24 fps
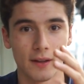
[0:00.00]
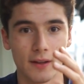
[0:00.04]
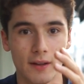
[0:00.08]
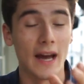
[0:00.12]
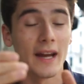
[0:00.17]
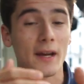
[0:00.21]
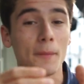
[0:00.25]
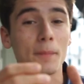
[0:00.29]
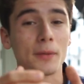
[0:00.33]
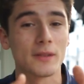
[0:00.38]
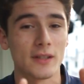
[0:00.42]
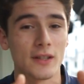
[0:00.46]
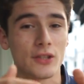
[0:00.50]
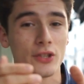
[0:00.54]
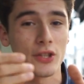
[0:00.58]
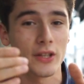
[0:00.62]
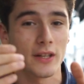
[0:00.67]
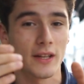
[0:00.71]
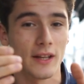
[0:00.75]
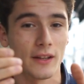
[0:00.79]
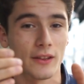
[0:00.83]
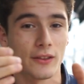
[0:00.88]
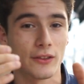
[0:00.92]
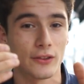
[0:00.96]
I could
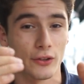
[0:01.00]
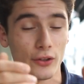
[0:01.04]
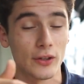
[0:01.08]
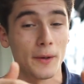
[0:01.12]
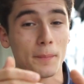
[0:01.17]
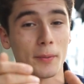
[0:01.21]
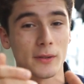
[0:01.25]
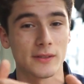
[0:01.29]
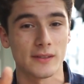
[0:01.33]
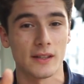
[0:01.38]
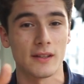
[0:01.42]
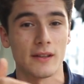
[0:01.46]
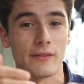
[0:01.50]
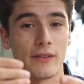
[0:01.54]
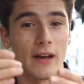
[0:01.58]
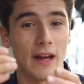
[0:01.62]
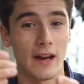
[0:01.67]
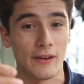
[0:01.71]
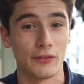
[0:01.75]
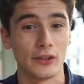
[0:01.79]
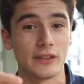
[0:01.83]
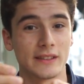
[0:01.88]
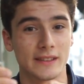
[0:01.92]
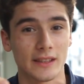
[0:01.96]
potentially get 30% of
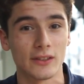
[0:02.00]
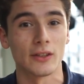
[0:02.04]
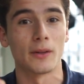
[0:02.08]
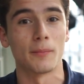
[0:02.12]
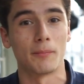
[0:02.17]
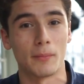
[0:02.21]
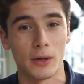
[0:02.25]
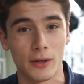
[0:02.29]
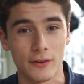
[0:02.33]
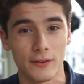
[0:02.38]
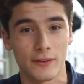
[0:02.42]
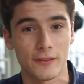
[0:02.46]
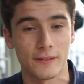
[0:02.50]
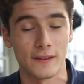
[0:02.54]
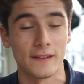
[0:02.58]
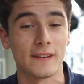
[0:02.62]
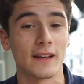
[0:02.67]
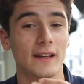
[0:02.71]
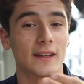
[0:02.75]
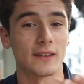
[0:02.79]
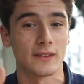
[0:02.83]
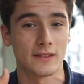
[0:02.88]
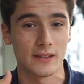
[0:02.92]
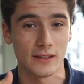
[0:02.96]
every single month that
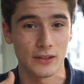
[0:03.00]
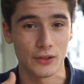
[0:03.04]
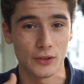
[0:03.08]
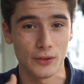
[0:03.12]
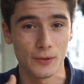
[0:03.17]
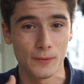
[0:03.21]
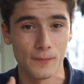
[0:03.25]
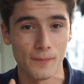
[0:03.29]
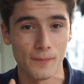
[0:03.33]
they continue.